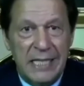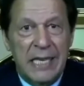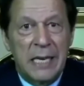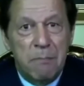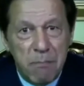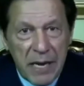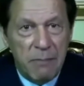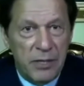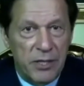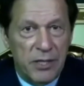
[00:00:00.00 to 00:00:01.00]

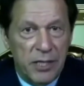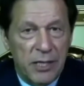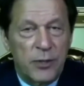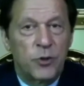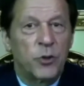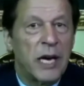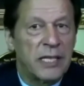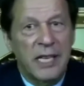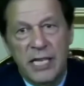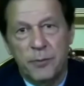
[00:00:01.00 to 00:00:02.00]
payments through
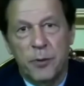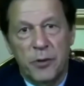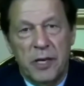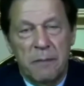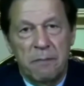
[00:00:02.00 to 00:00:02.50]
SR's program.